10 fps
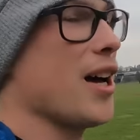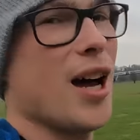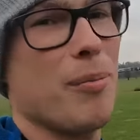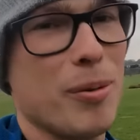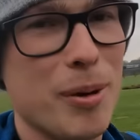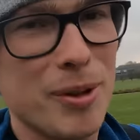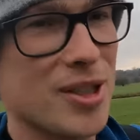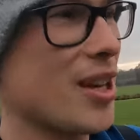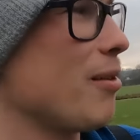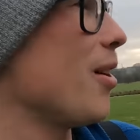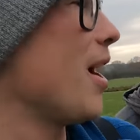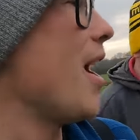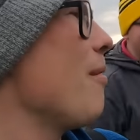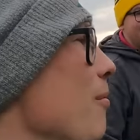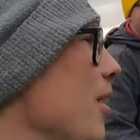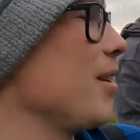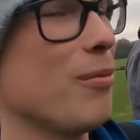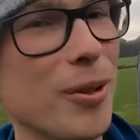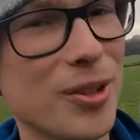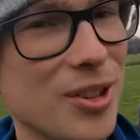helper with me today. We've got Henry
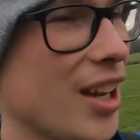once